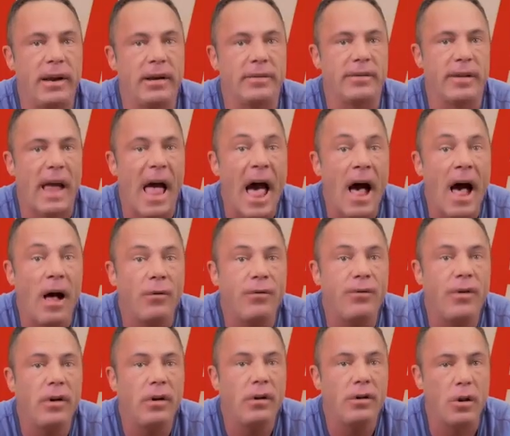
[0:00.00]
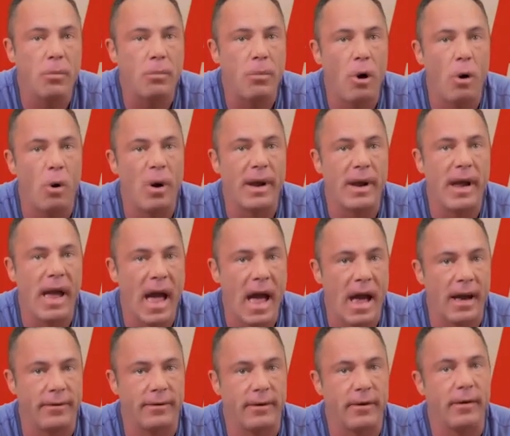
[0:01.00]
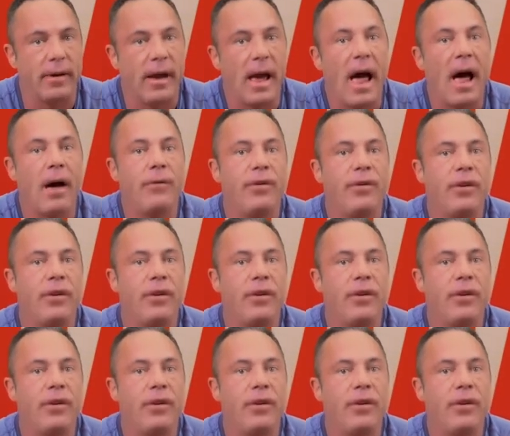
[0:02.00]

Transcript: is alpha lipoic acid. Alpha